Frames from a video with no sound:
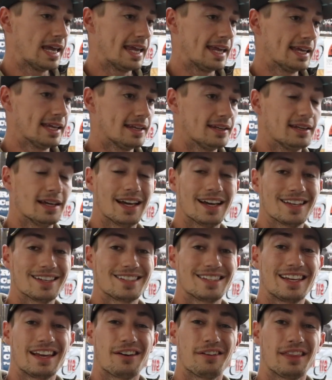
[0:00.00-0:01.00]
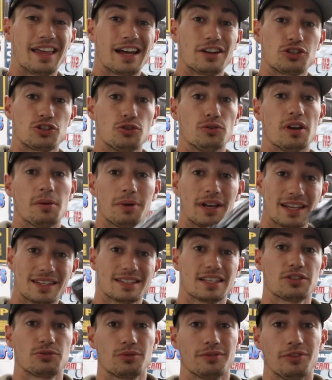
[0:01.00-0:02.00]
and see how that's shooting up
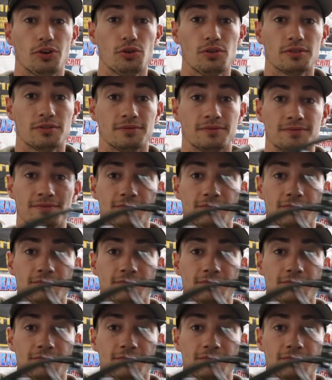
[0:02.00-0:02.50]
against this Revolt.